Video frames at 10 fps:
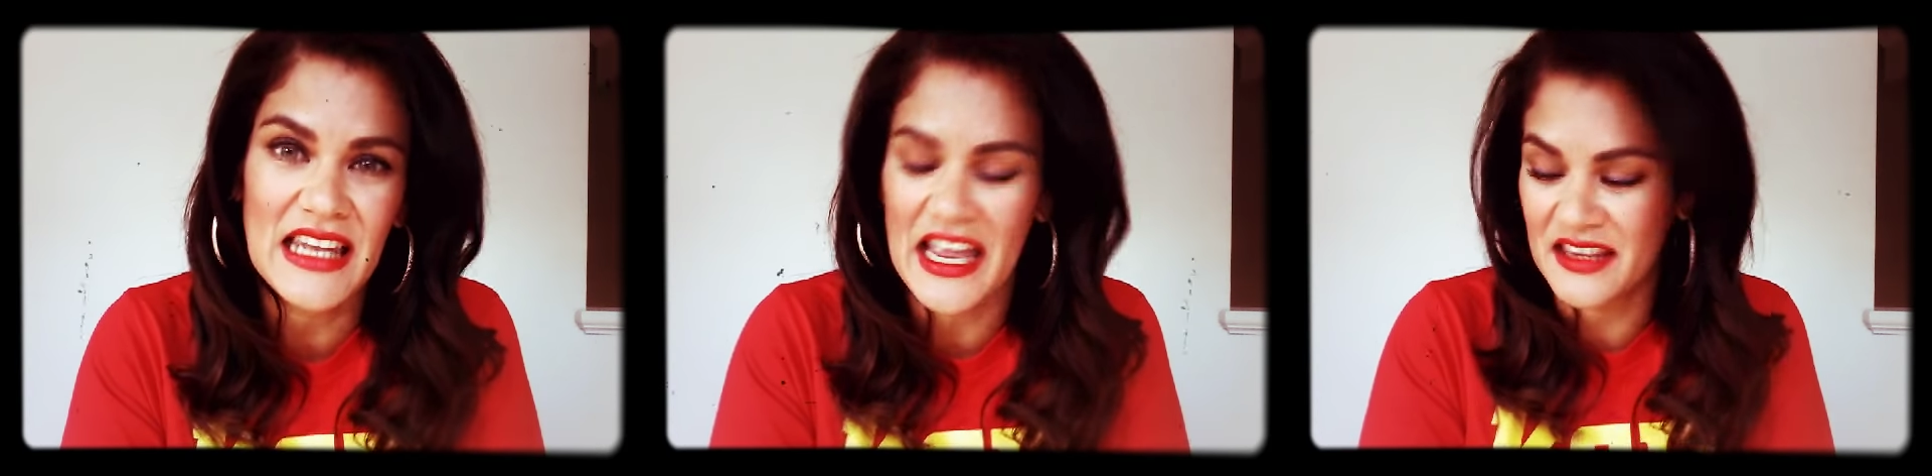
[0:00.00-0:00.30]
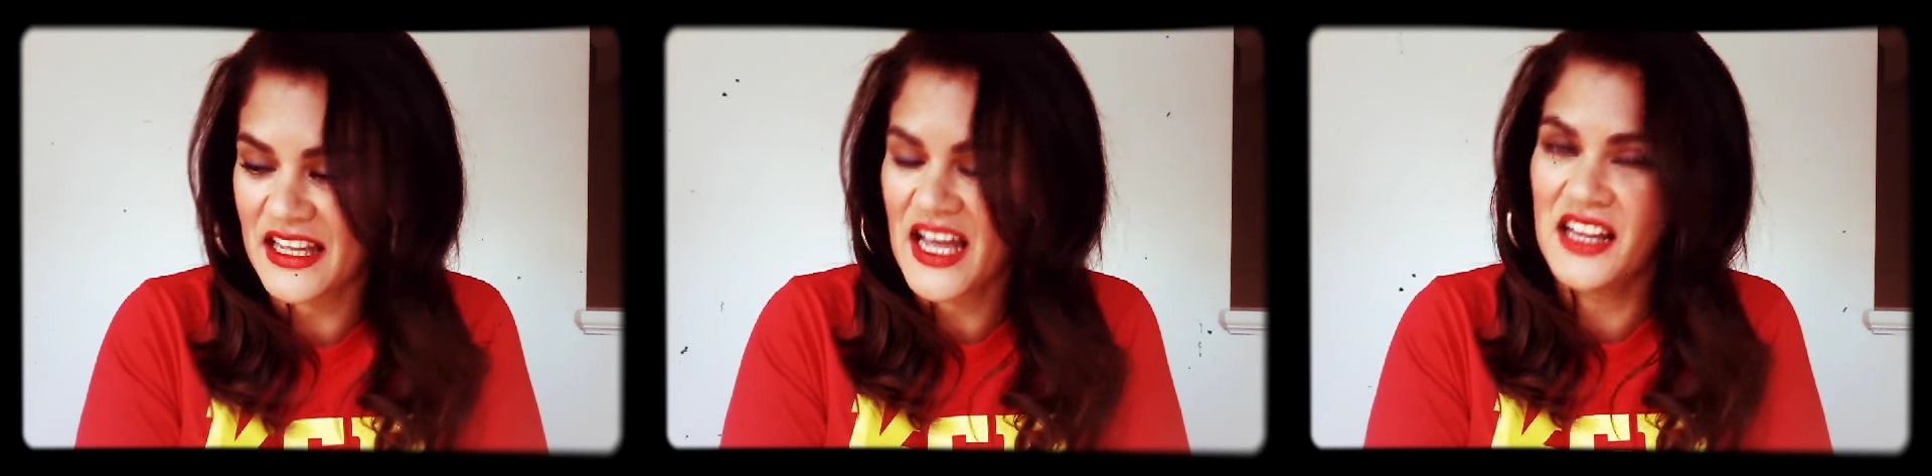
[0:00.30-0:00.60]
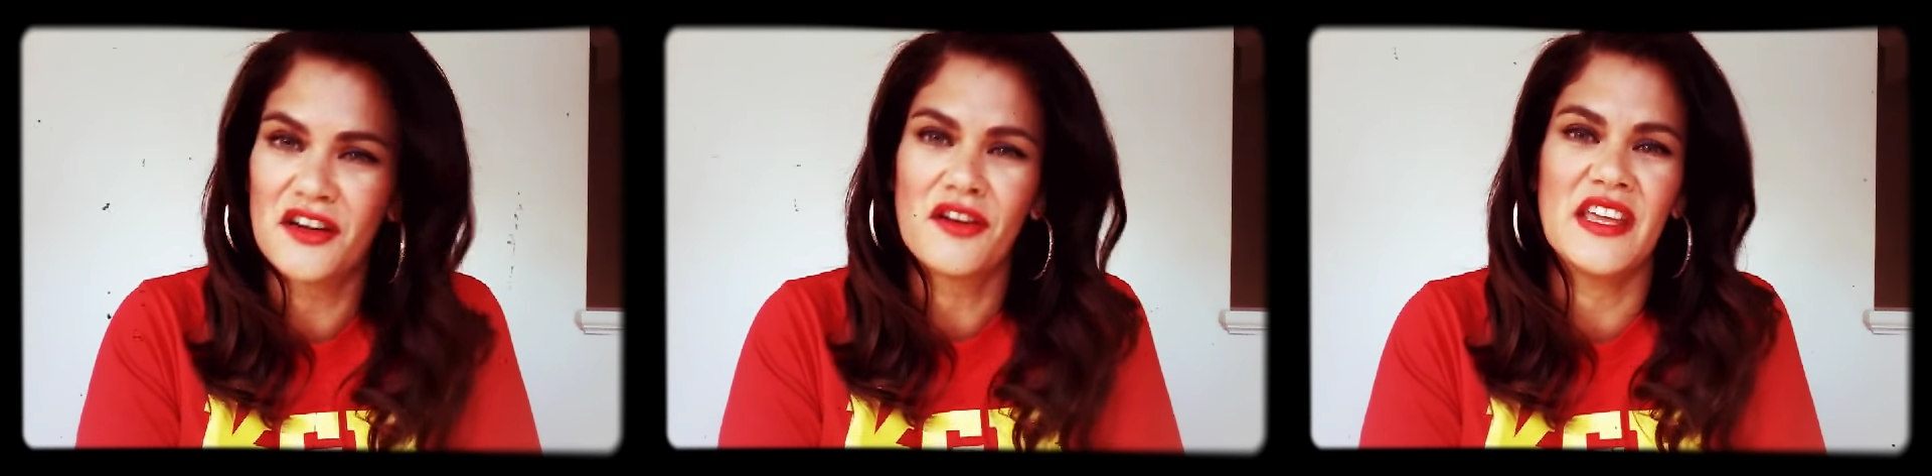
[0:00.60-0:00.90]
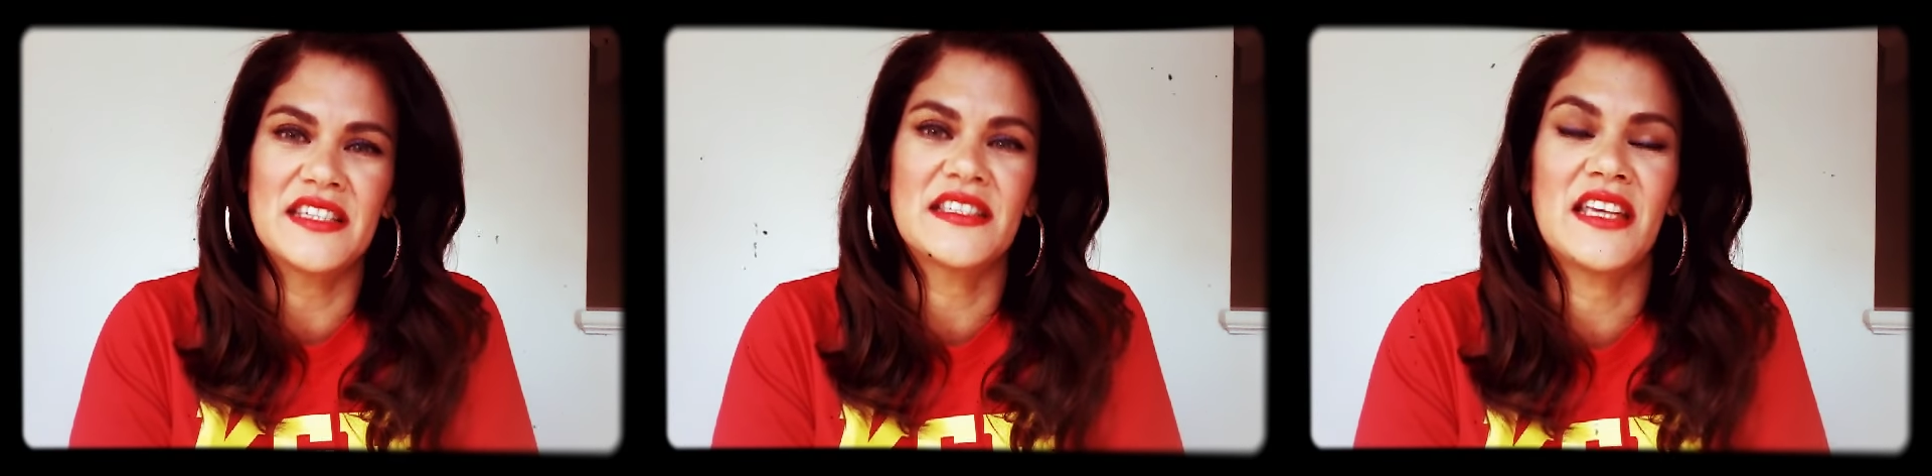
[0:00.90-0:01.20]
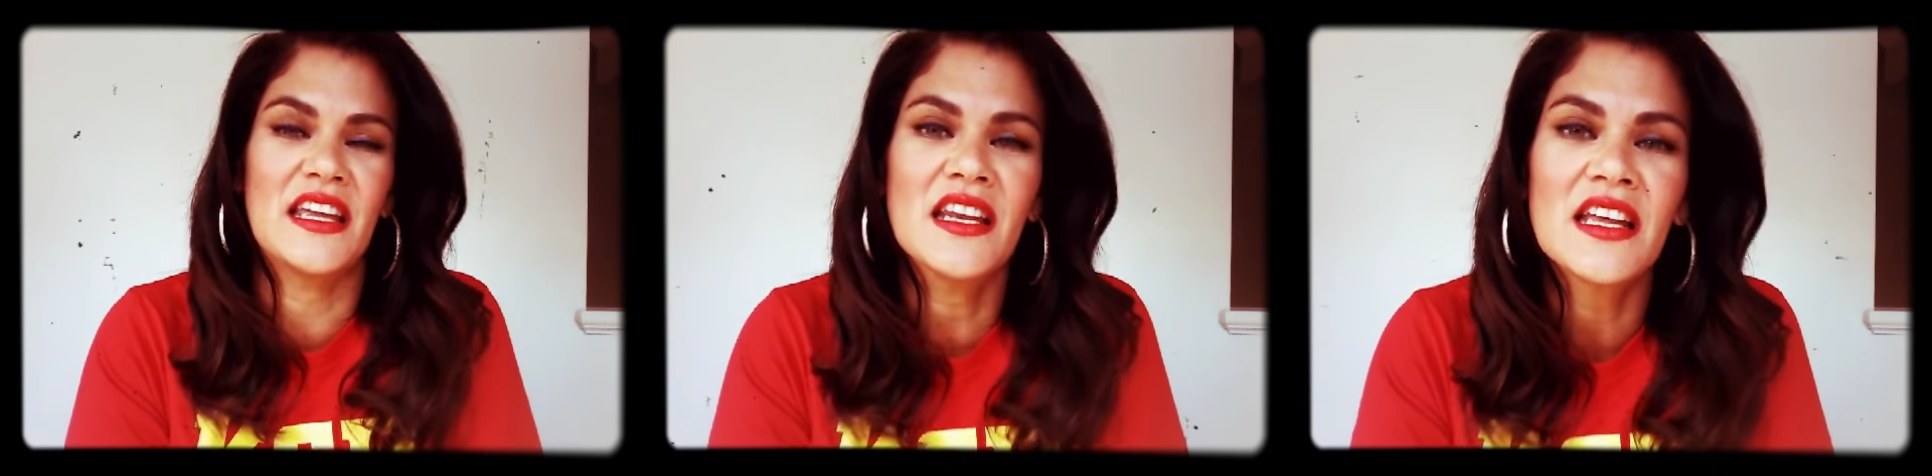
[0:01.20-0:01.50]
like the color of their
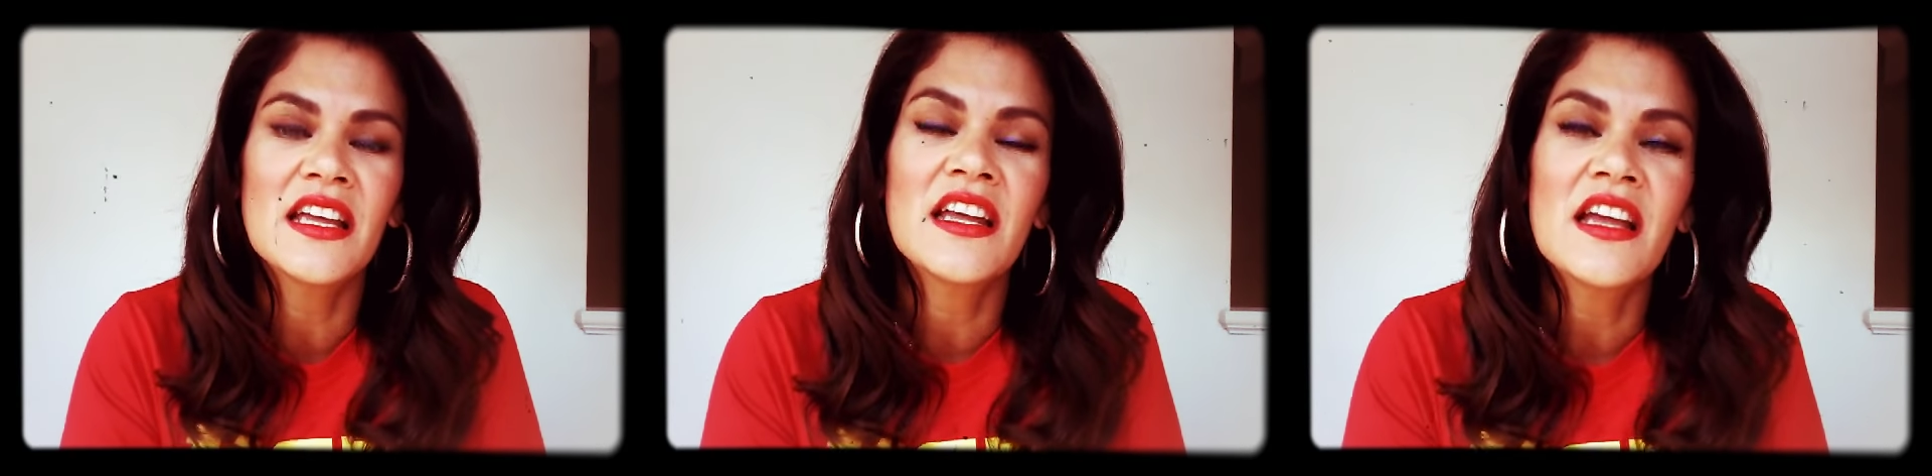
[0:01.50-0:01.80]
skin